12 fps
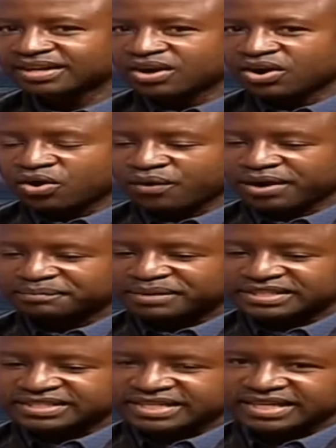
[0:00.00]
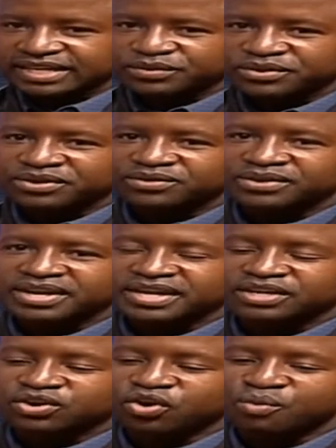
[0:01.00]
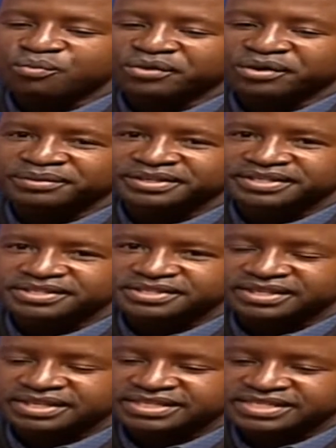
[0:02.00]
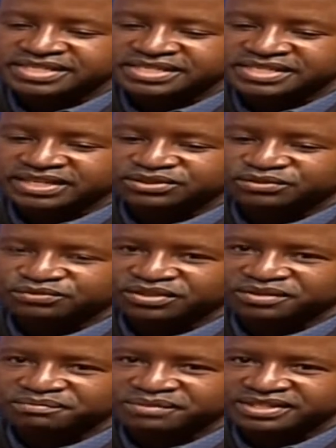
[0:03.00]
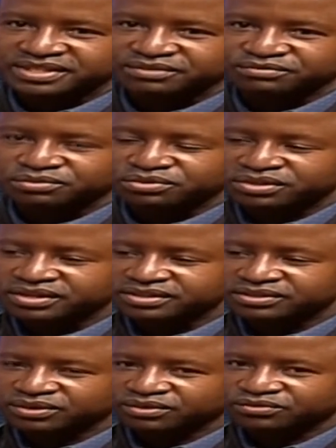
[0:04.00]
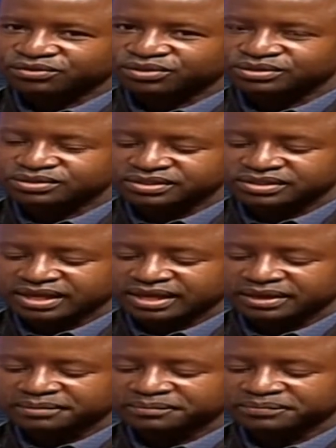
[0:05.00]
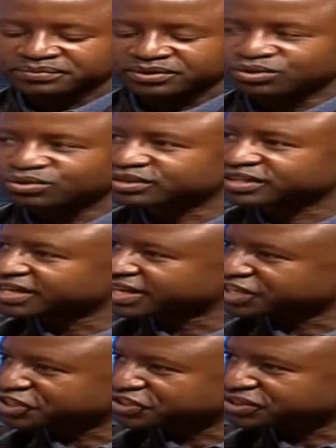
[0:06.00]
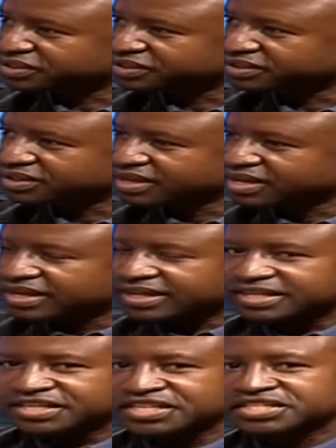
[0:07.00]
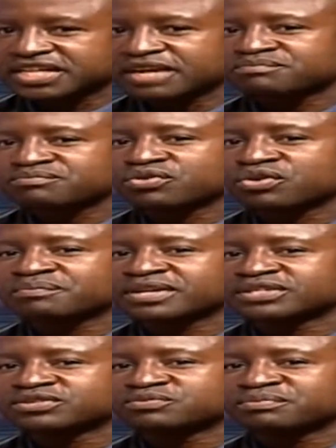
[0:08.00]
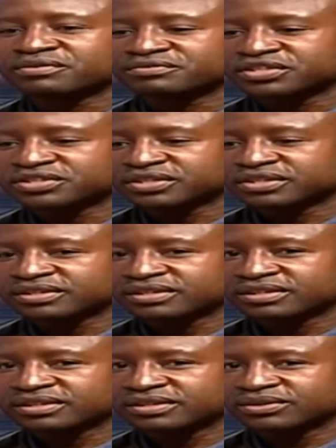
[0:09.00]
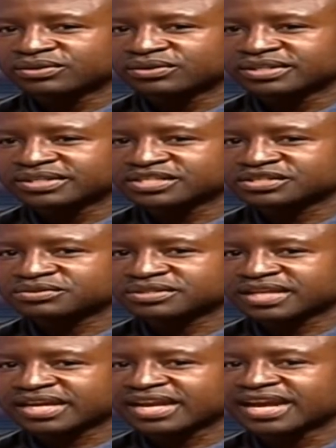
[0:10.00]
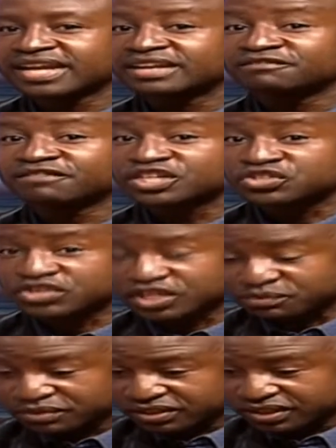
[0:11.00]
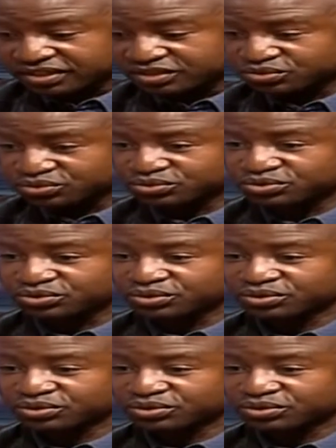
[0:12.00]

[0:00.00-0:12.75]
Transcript: All right, basically when you're looking at home remedies, let's just start off with the basic few things. Of course, good hand hygiene. Just that proper supervision, you know, just taking an inventory, especially into, you know,